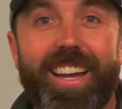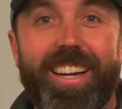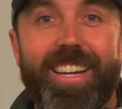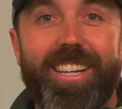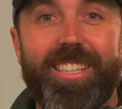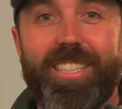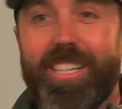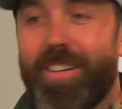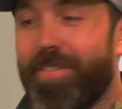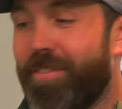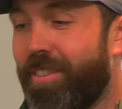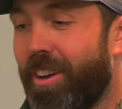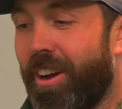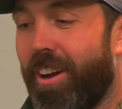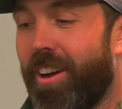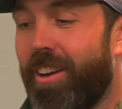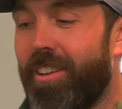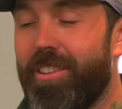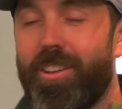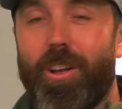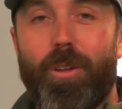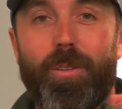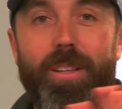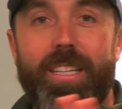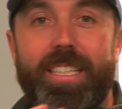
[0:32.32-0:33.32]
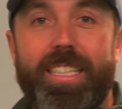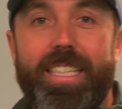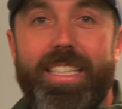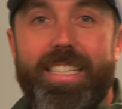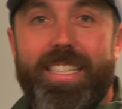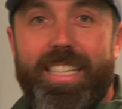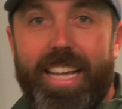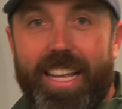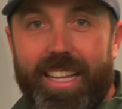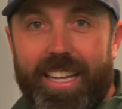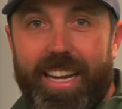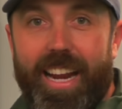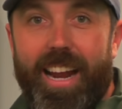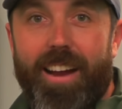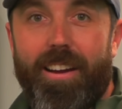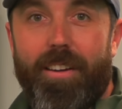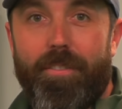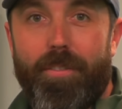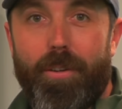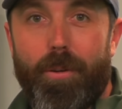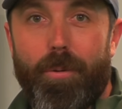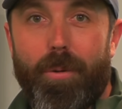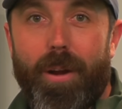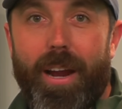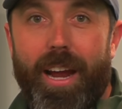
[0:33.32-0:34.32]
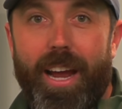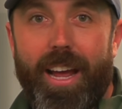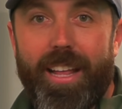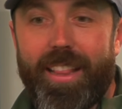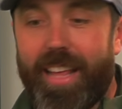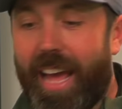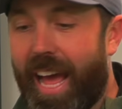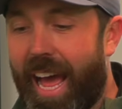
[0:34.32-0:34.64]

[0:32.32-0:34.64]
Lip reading: Because you've got, not only is it selling out everywhere,